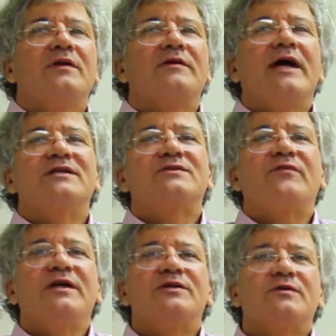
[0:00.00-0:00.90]
The greatest
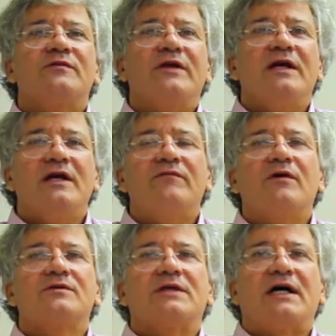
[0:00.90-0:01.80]
feature of the
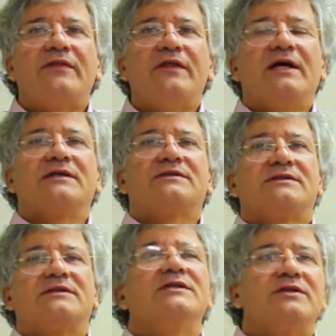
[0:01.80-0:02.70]
EVOS, I think, is
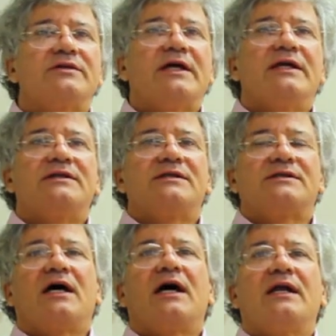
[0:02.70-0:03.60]
its integrated
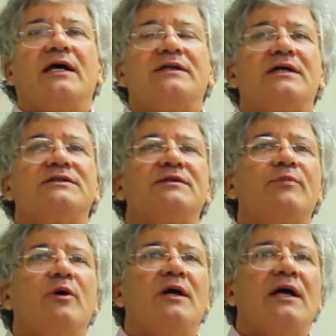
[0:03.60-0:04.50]
design. I touched
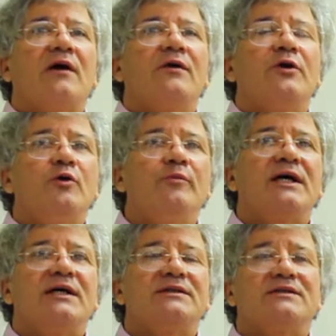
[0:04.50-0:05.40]
upon how it
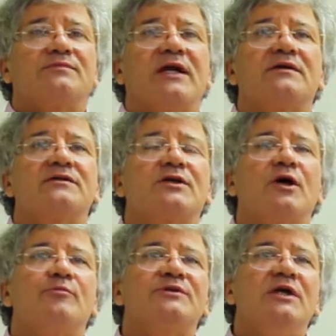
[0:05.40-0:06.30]
humanizes
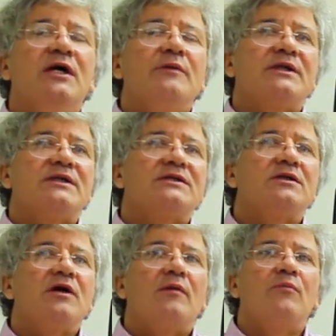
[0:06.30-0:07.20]
microscopes, but it does
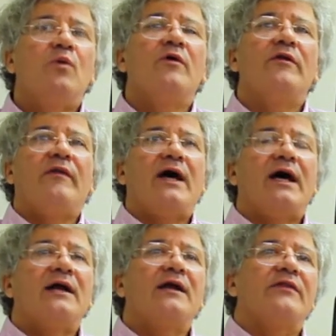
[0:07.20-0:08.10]
a lot more than
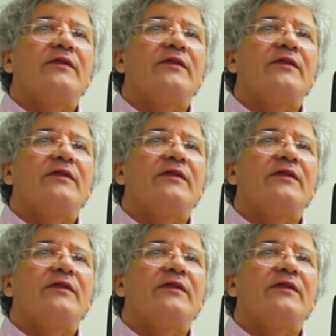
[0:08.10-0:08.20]
that.